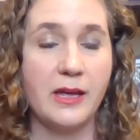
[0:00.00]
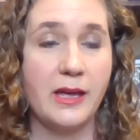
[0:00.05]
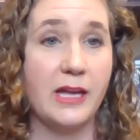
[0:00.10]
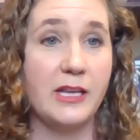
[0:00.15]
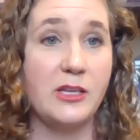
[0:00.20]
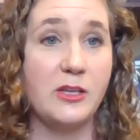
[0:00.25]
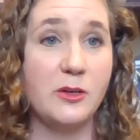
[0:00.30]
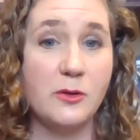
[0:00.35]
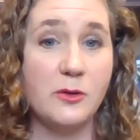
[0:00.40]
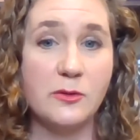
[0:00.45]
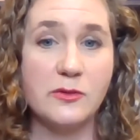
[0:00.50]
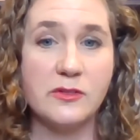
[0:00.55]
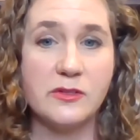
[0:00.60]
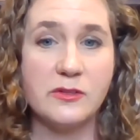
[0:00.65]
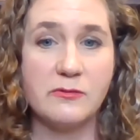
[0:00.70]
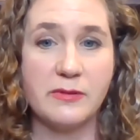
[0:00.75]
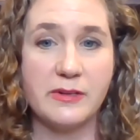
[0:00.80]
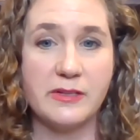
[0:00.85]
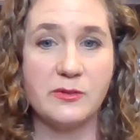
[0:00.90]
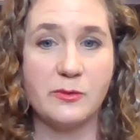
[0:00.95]
and use
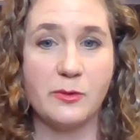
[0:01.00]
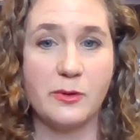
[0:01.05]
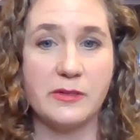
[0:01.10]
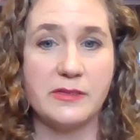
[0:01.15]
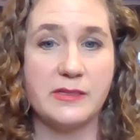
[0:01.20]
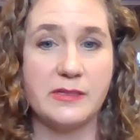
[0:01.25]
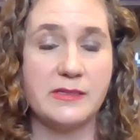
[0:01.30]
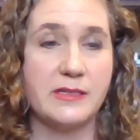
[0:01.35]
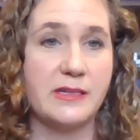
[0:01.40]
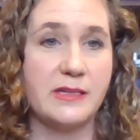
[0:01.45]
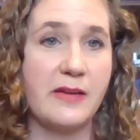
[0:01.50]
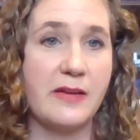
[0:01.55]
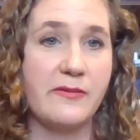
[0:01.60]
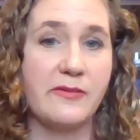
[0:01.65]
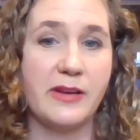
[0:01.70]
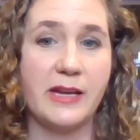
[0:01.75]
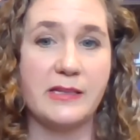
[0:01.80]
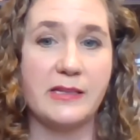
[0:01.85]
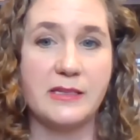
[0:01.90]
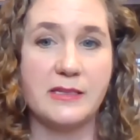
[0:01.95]
the resources to
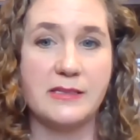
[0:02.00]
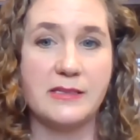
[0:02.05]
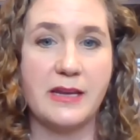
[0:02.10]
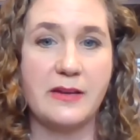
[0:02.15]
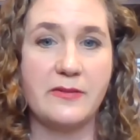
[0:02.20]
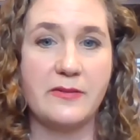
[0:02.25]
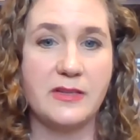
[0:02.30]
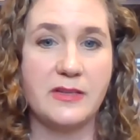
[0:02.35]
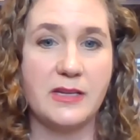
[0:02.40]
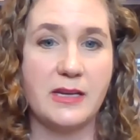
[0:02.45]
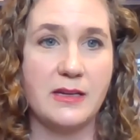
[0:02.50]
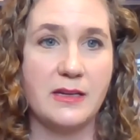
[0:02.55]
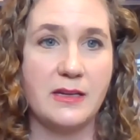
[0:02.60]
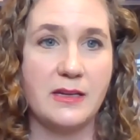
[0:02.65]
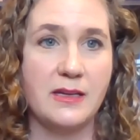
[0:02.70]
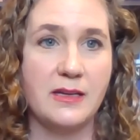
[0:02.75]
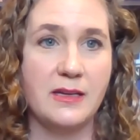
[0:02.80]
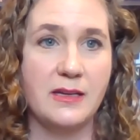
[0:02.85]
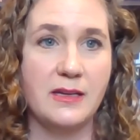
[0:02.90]
navigate to safety,